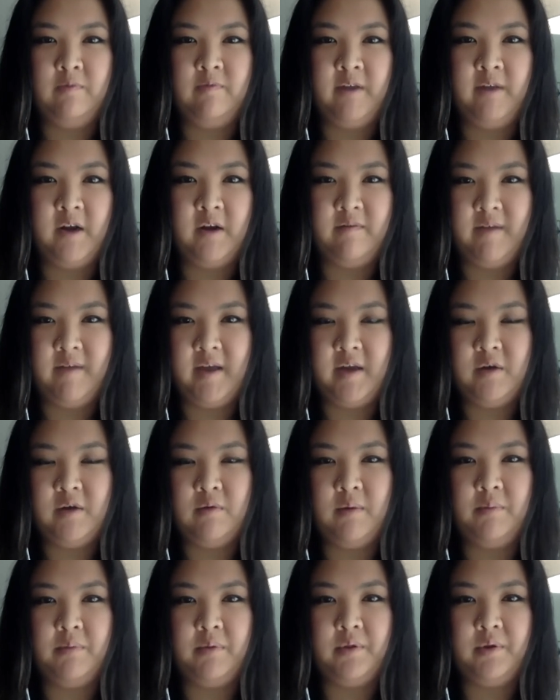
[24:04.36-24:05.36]
verified to
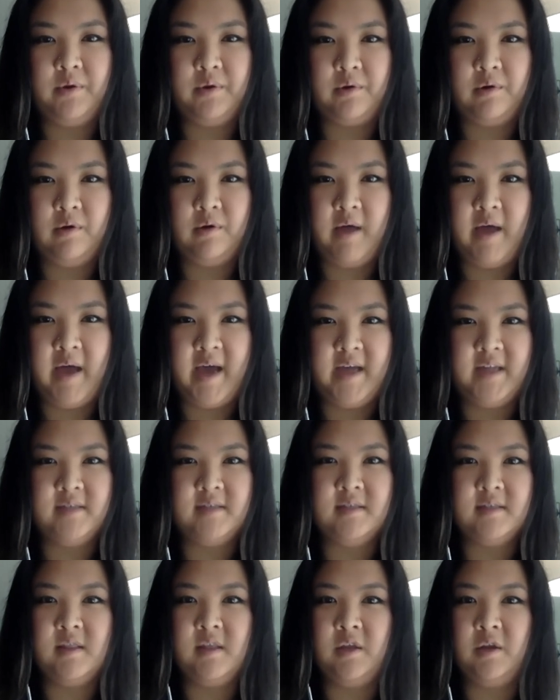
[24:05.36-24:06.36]
run political
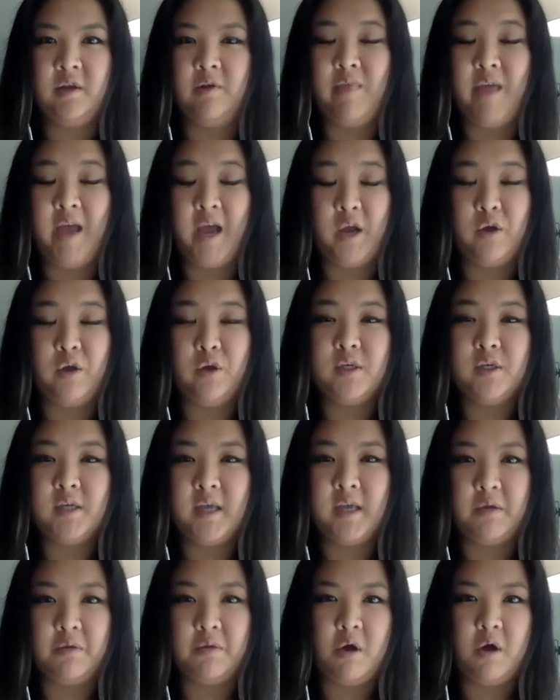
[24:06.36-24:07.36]
ads, that could
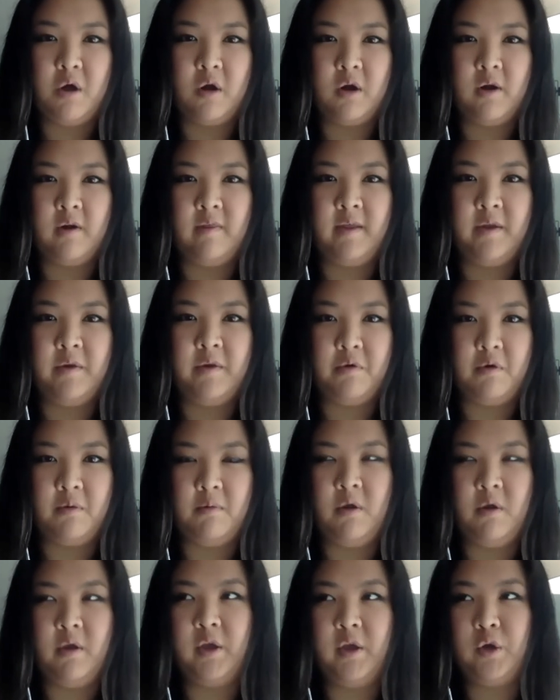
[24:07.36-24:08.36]
take longer than
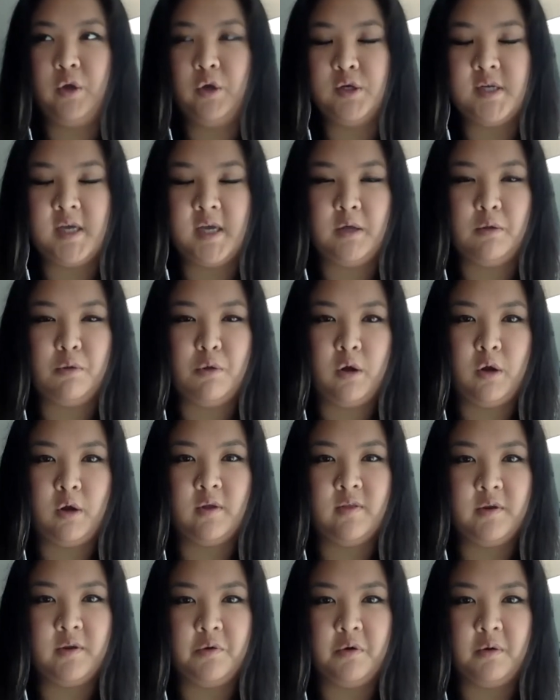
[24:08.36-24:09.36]
normal. It could take longer
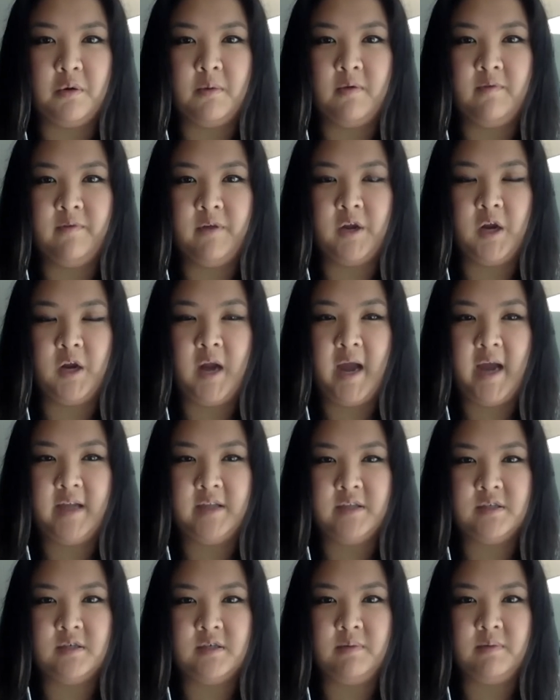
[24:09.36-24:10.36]
than normal for your
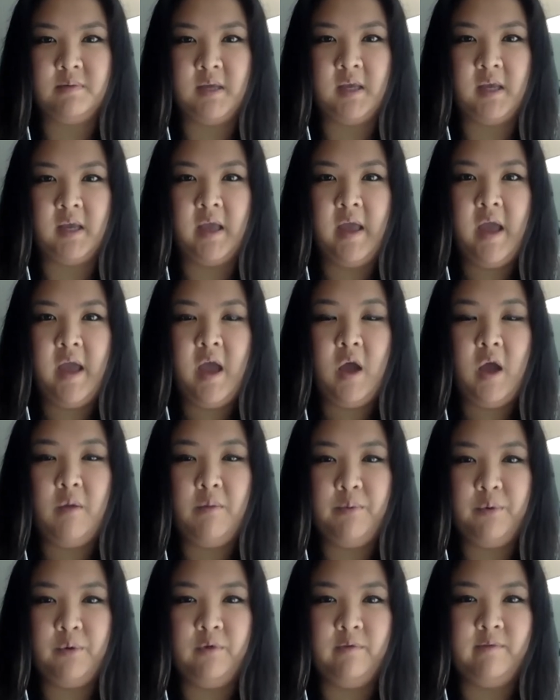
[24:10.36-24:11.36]
ads to be
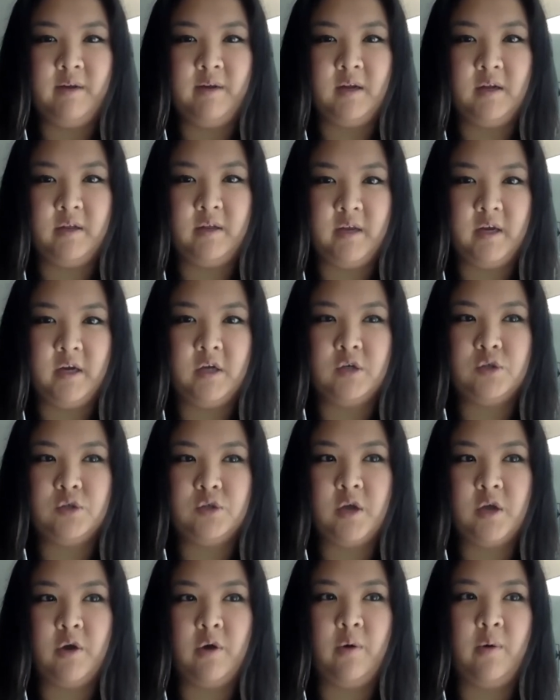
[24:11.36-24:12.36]
approved and cleared.
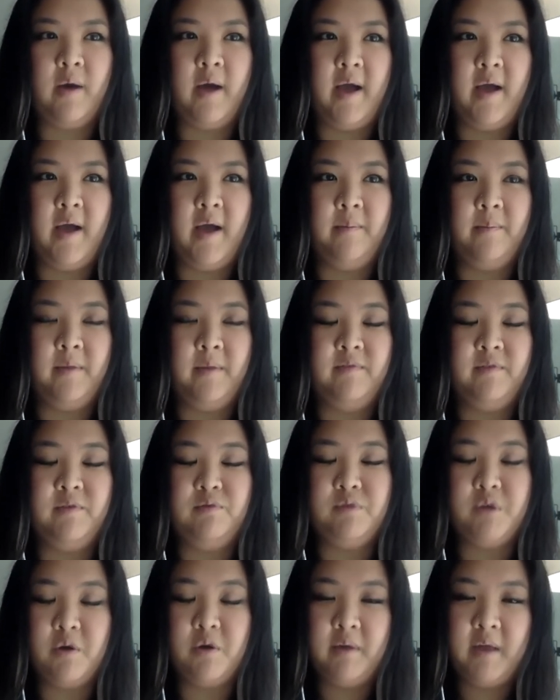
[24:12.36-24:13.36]
So if you
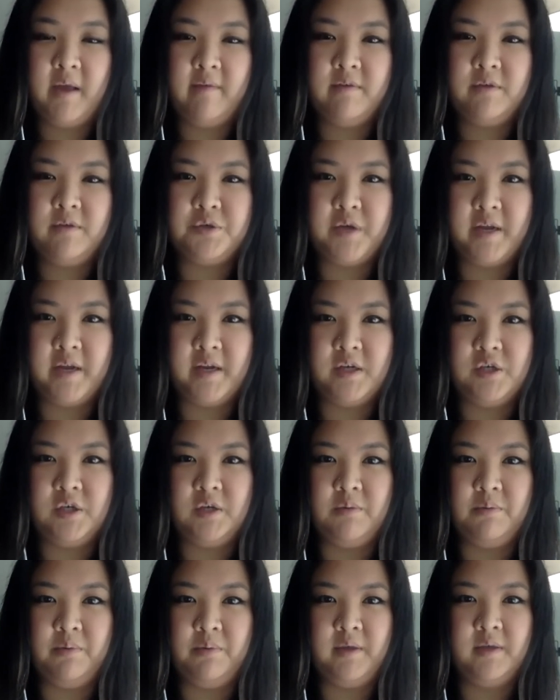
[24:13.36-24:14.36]
don't have a strategy
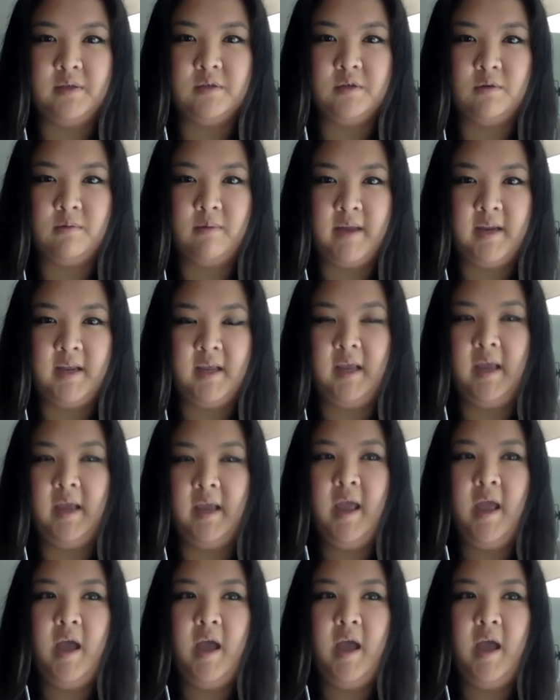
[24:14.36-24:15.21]
in place already,